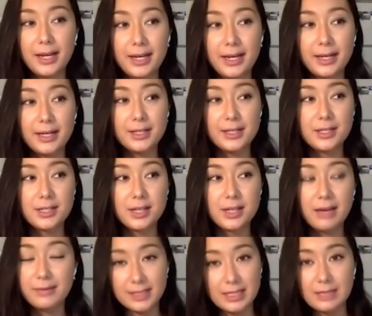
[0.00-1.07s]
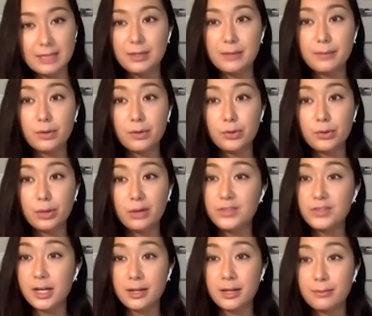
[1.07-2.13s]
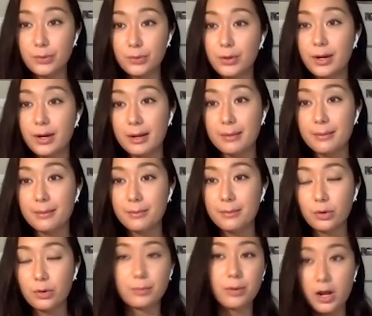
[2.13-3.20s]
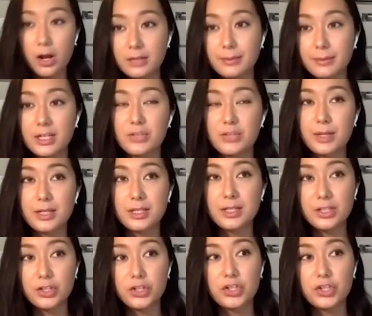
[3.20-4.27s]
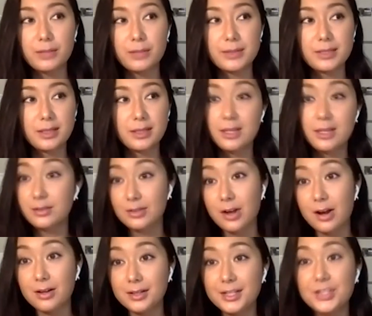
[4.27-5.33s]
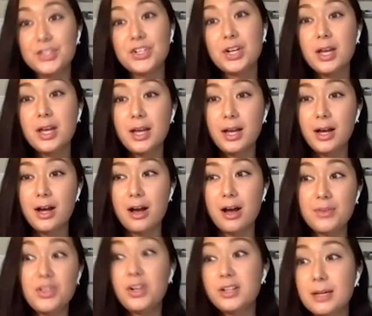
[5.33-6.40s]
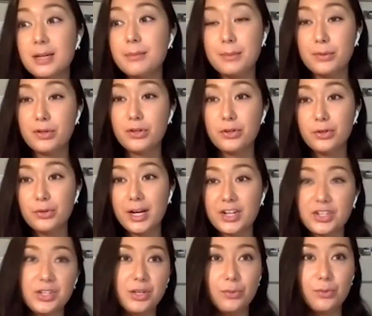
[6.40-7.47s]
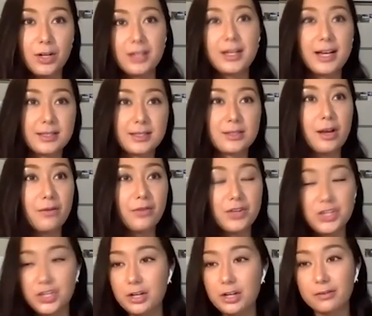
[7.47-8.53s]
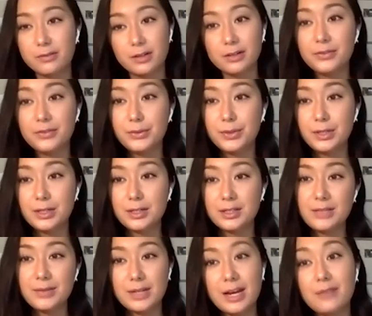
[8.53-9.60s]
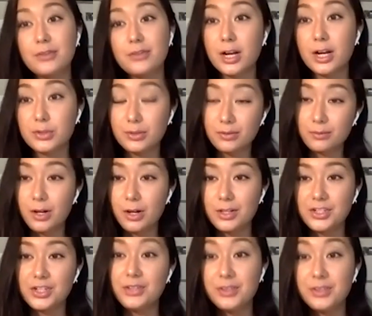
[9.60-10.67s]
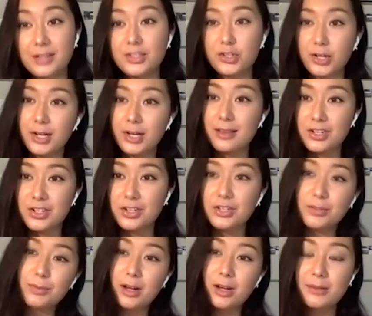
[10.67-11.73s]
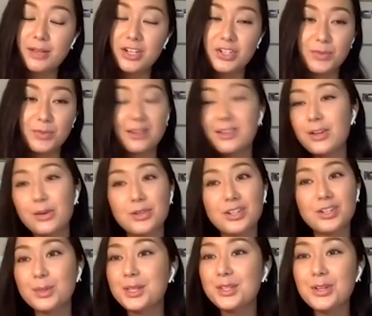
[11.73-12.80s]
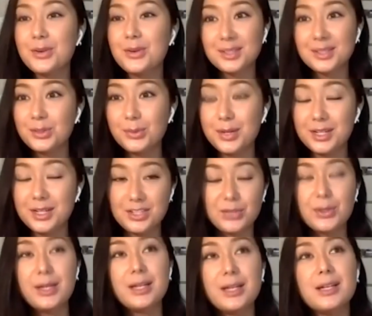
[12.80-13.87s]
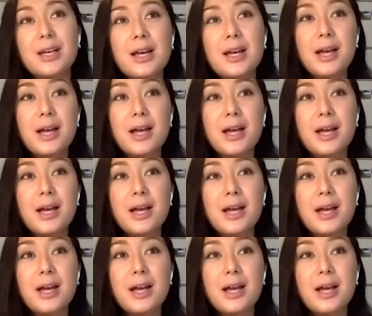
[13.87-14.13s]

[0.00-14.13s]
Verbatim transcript: And I've seen people who have done program or product management internships in college. And there are some people who actually work as a software engineer for a few years, even after graduating from college, and then transition into product management. So there's really no single way to do it.